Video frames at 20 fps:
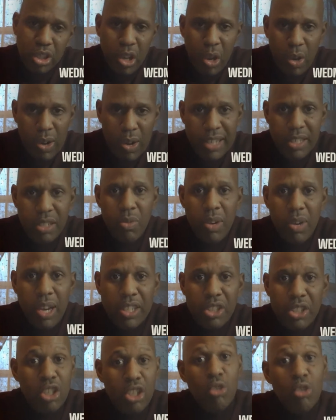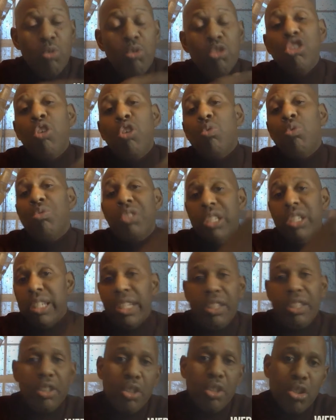go that direction. Or you chose to
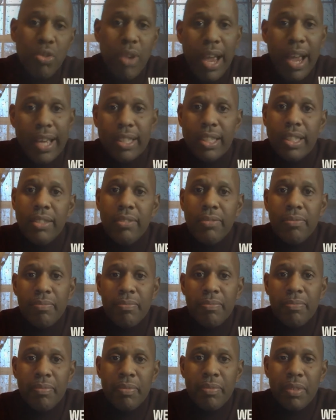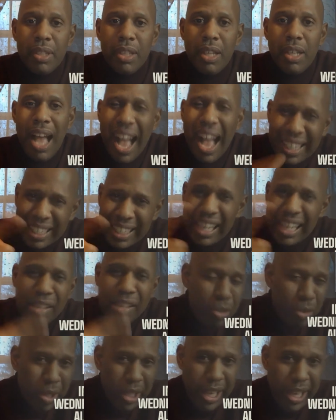get distracted. I gave
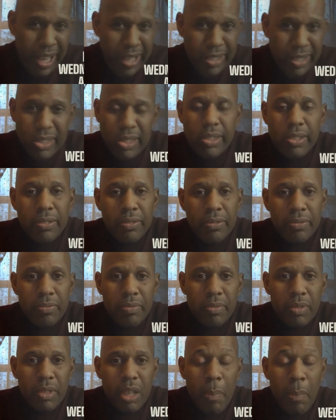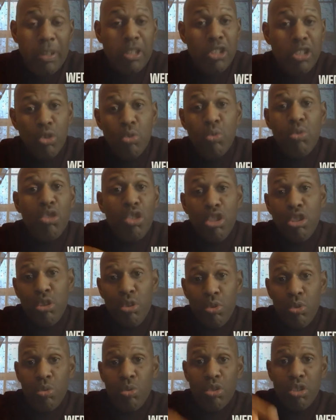you the answer, but you
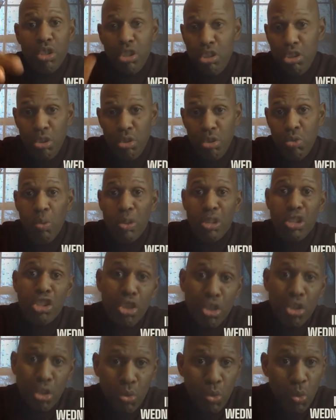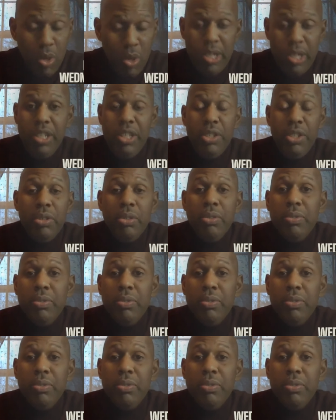choose to do what you want to do.